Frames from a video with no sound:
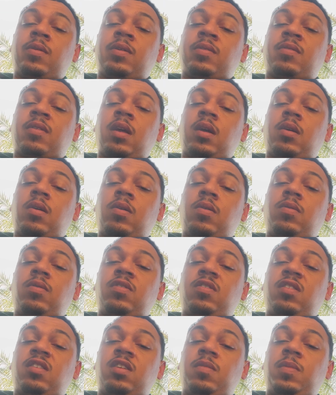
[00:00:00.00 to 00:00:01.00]
I was like, oh, is
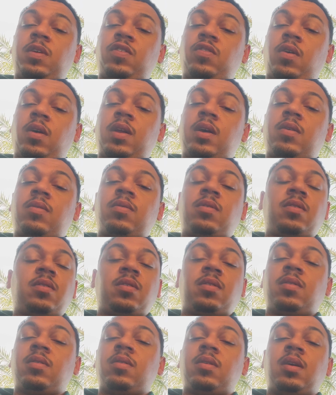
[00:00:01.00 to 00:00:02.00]
it going to be drawdown?
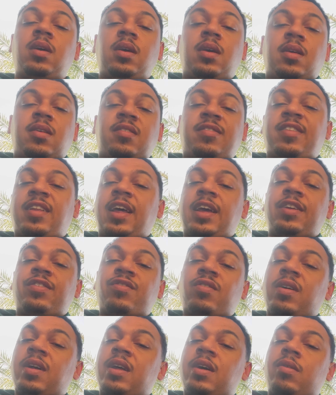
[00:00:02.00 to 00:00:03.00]
Slight
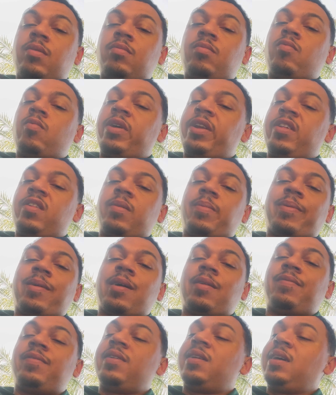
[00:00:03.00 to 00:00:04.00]
drawdown, went into
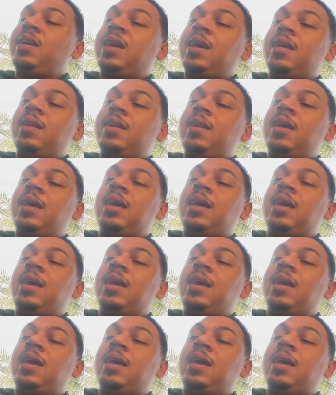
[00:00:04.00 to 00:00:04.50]
profit again.